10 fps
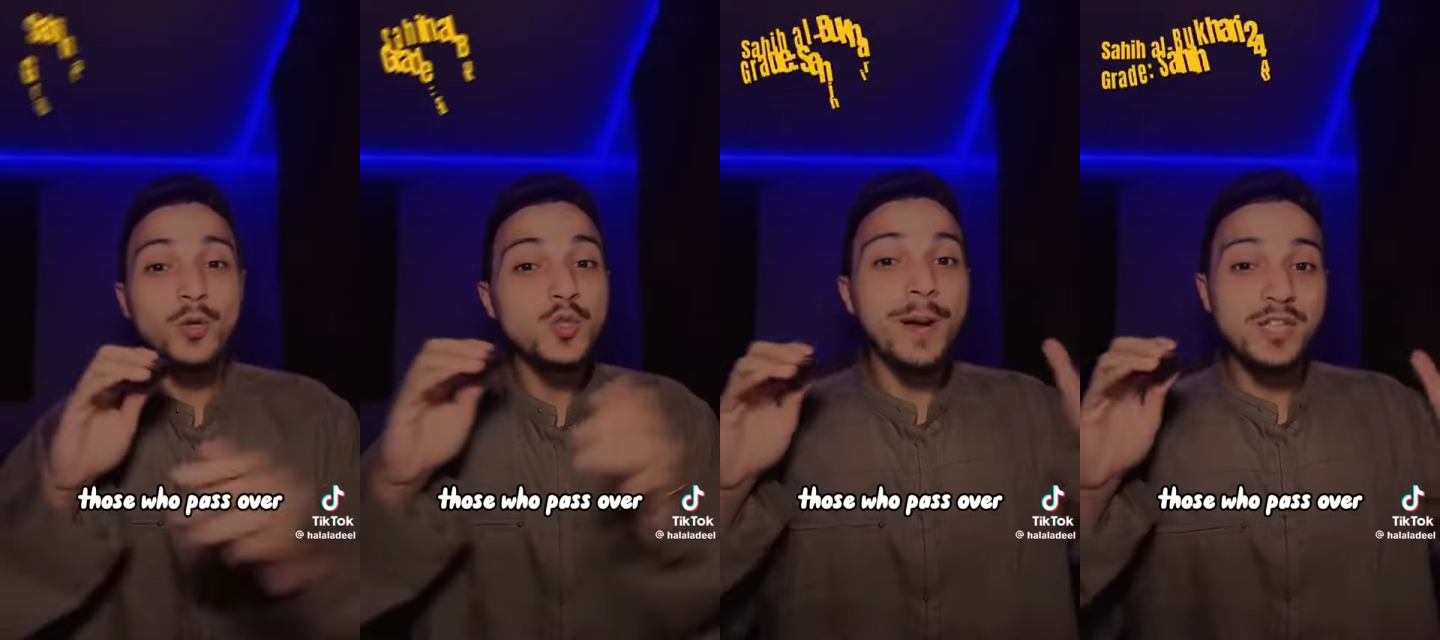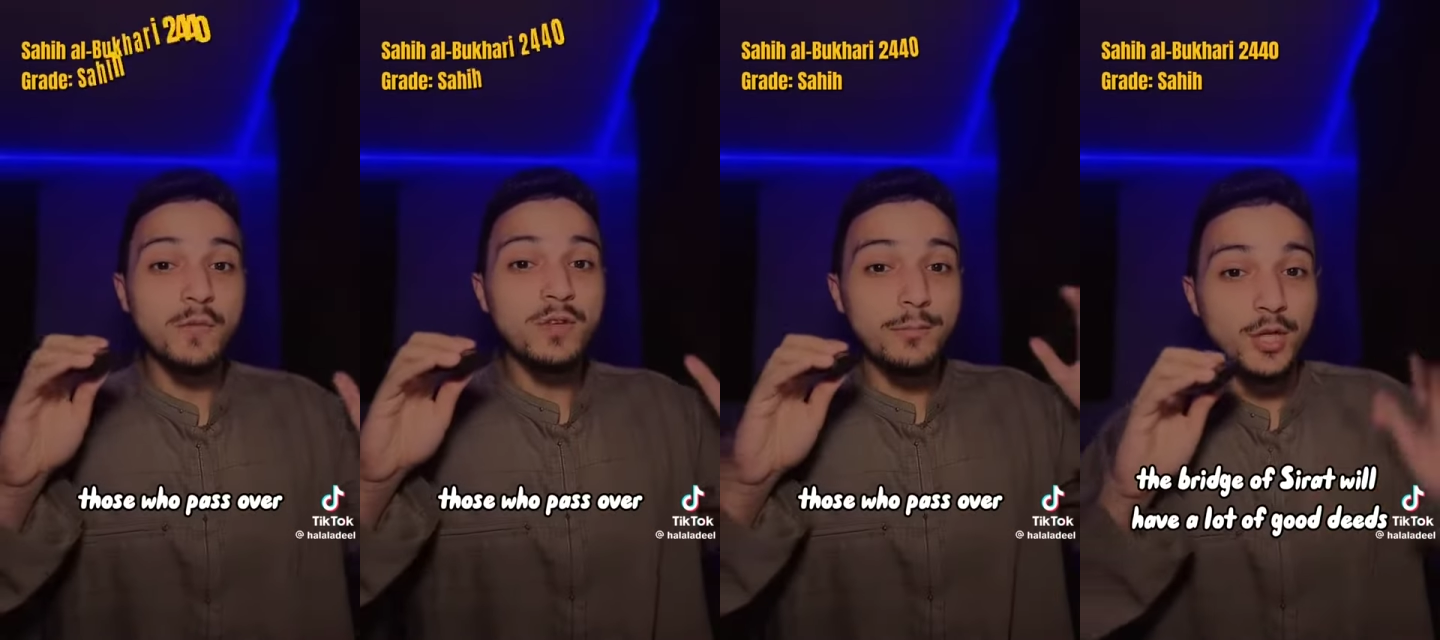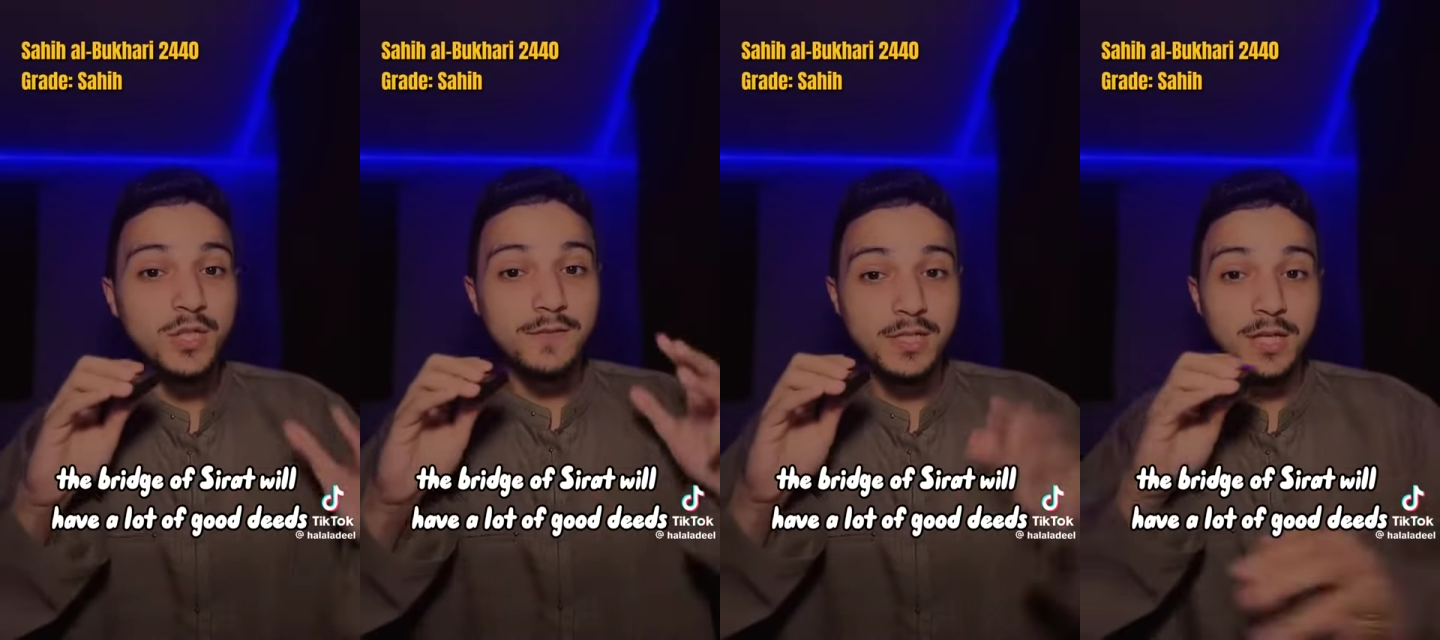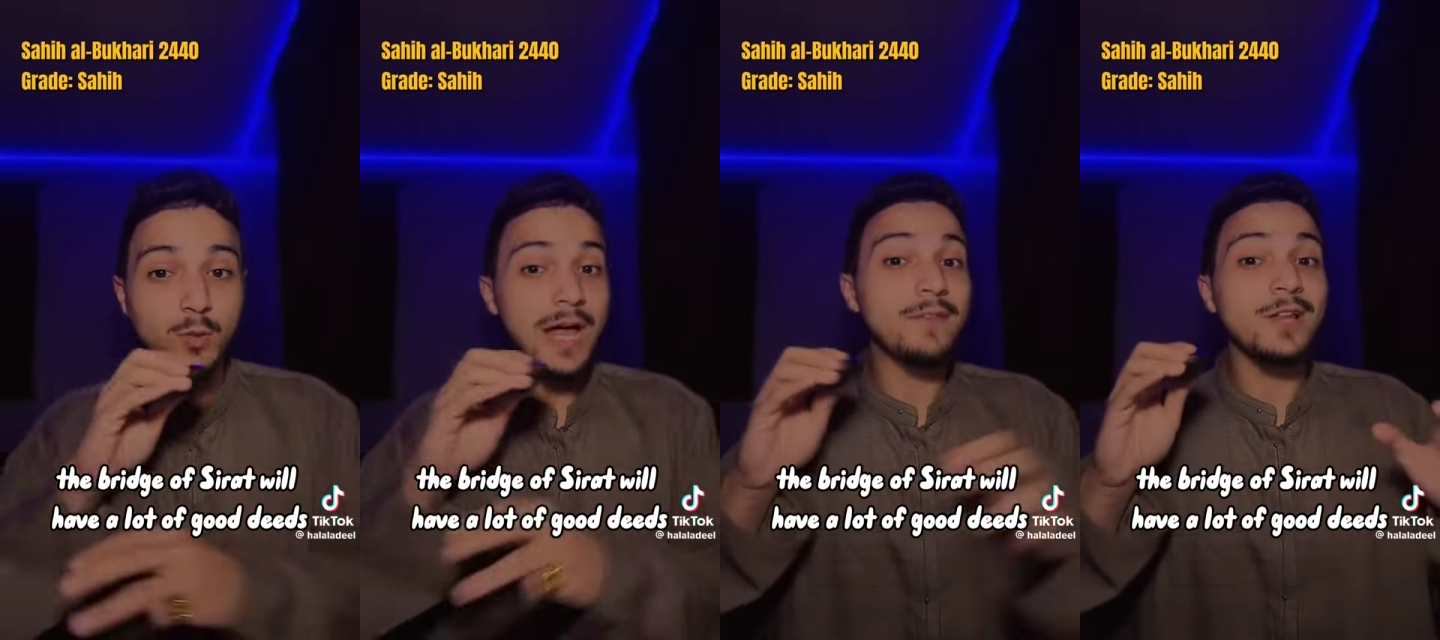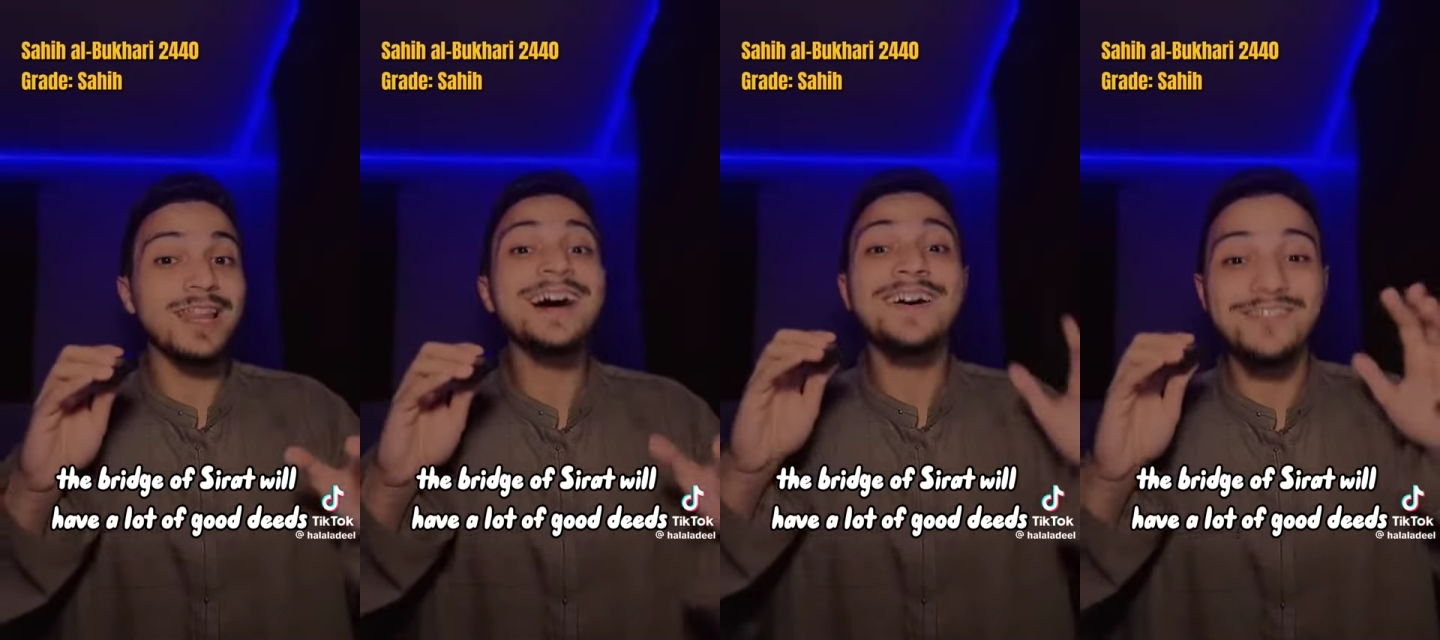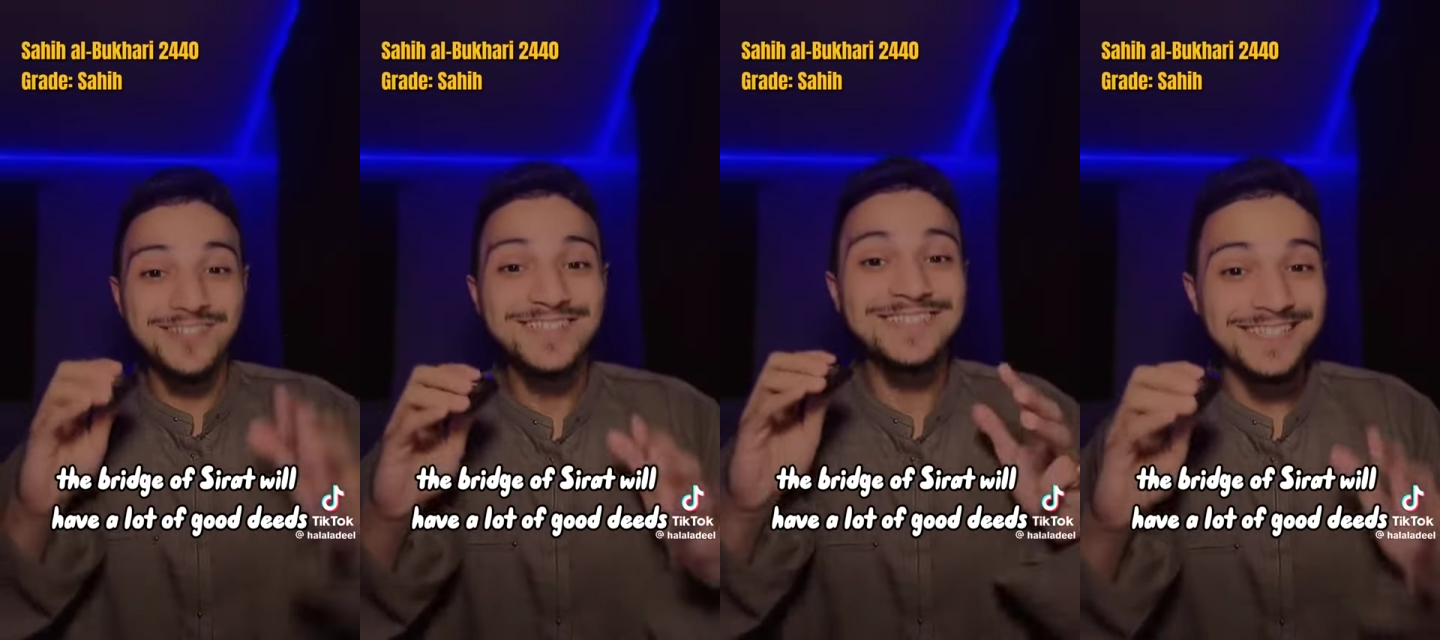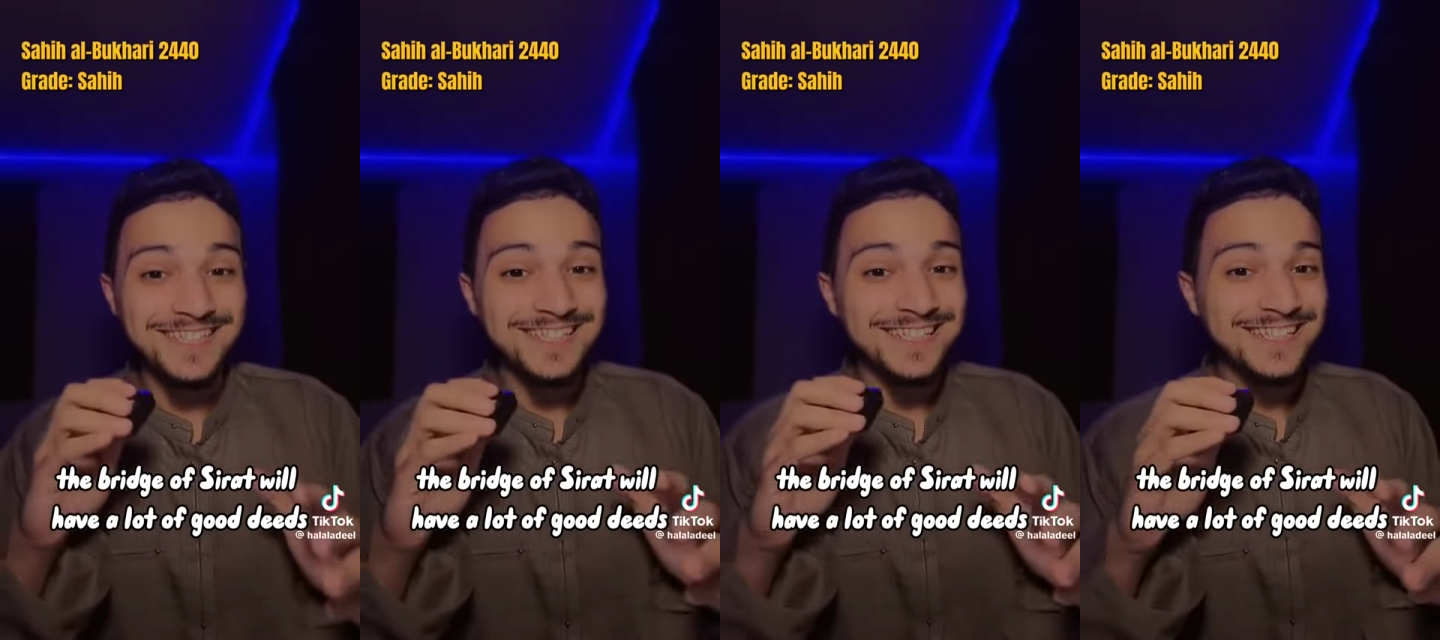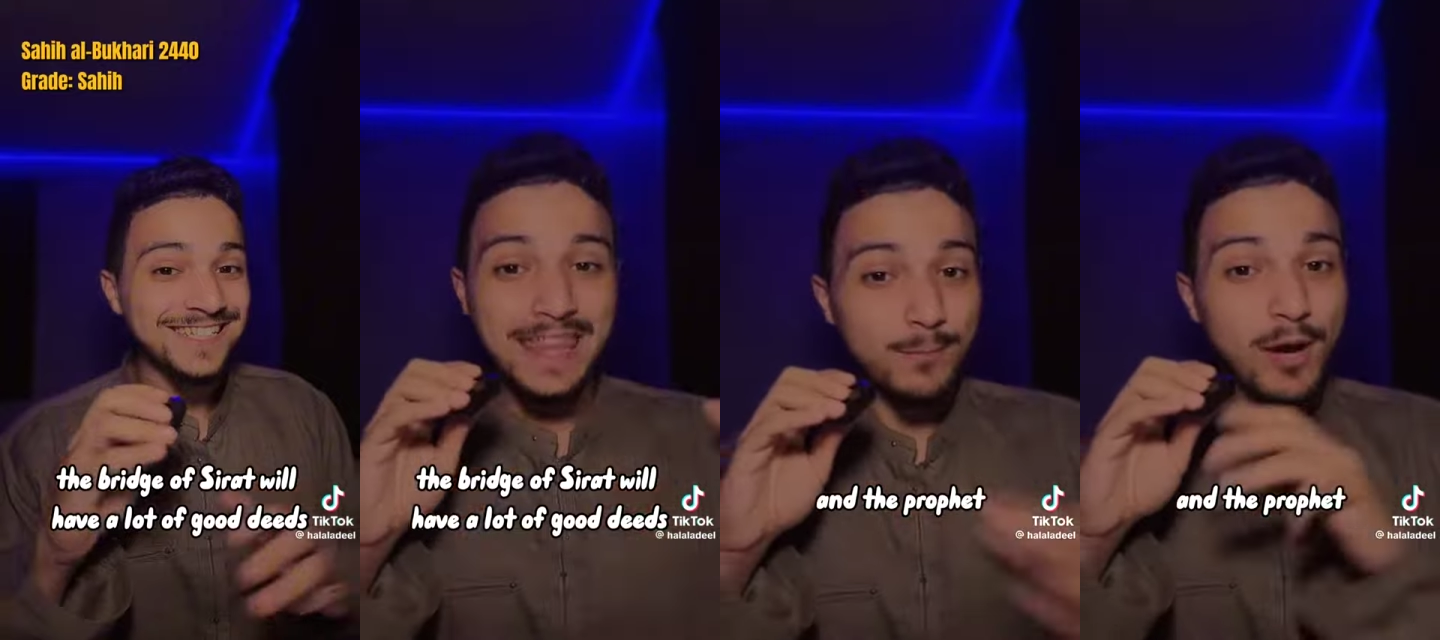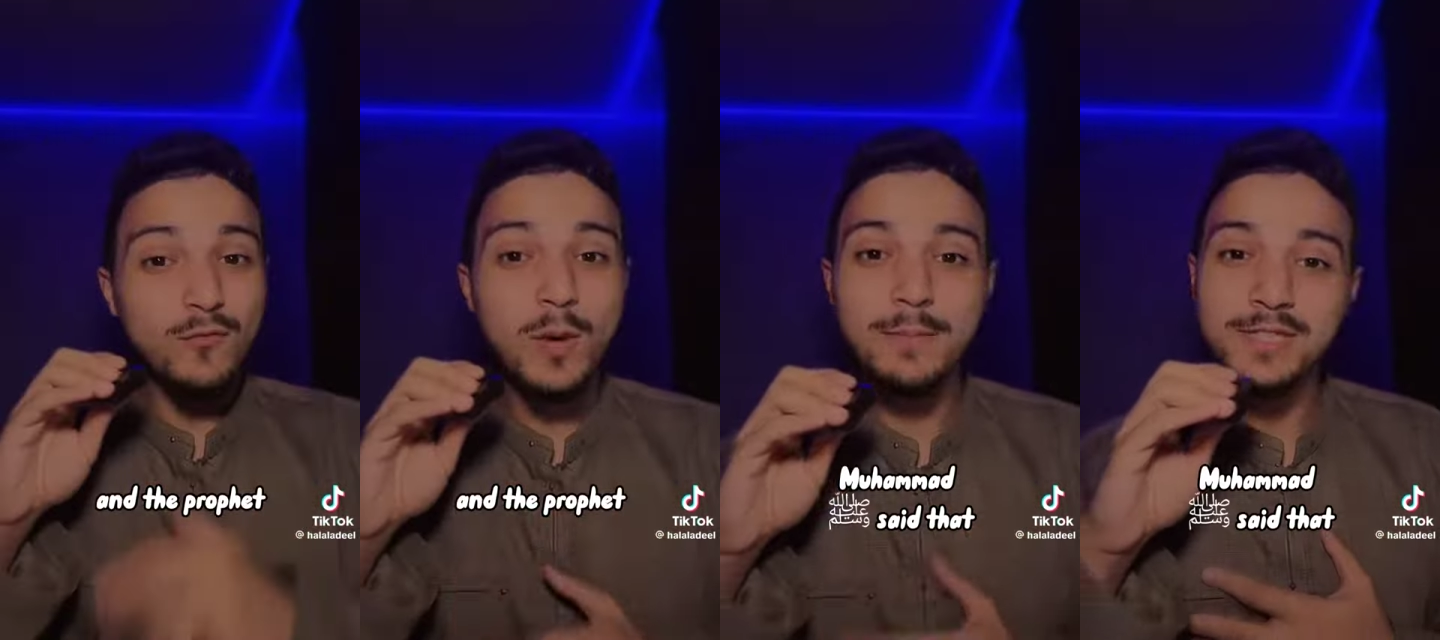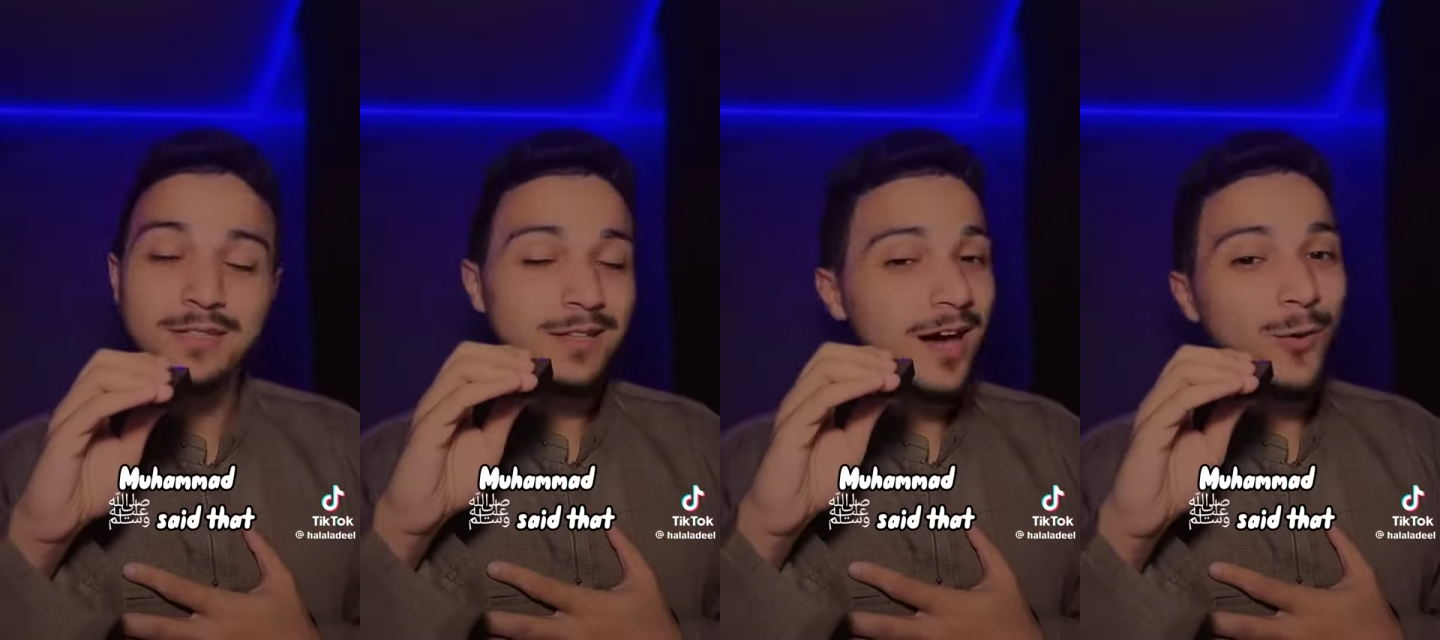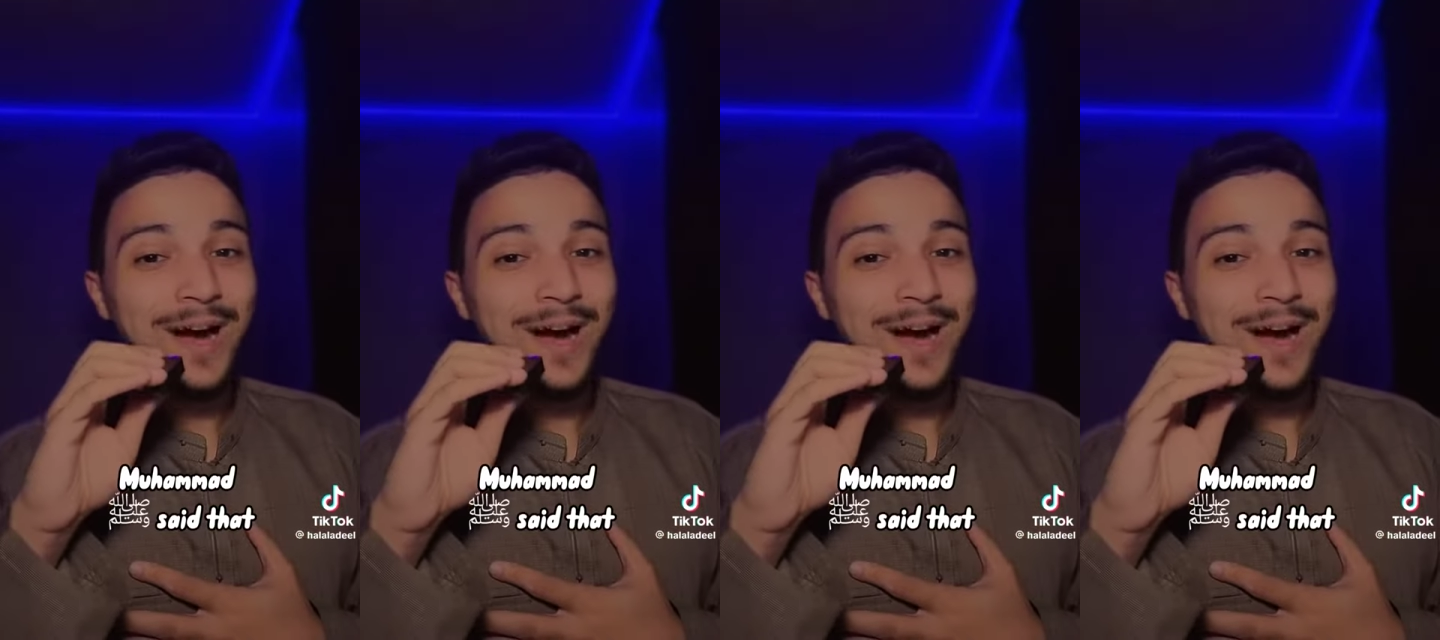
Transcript: who pass over the bridge of Sirat will have a lot of good deeds. And the Prophet Muhammad said